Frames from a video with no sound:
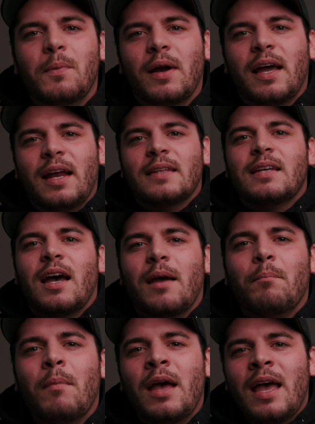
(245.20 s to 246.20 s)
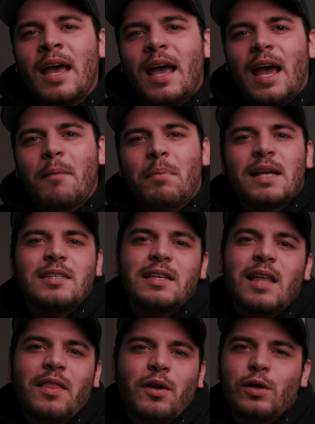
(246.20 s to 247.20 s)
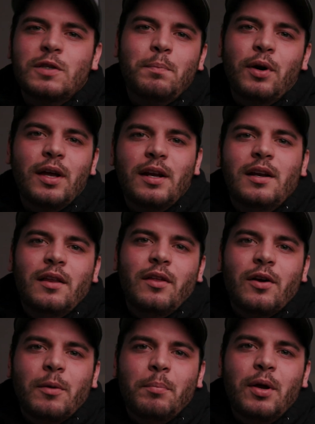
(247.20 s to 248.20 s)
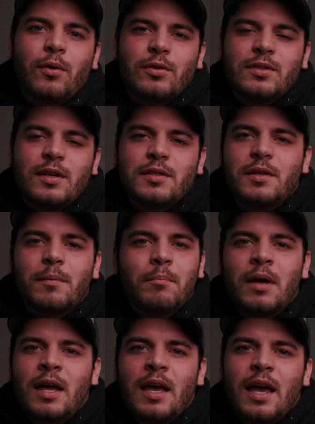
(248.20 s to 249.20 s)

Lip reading: want ahead of time, and basically then they're just putting it into their computer system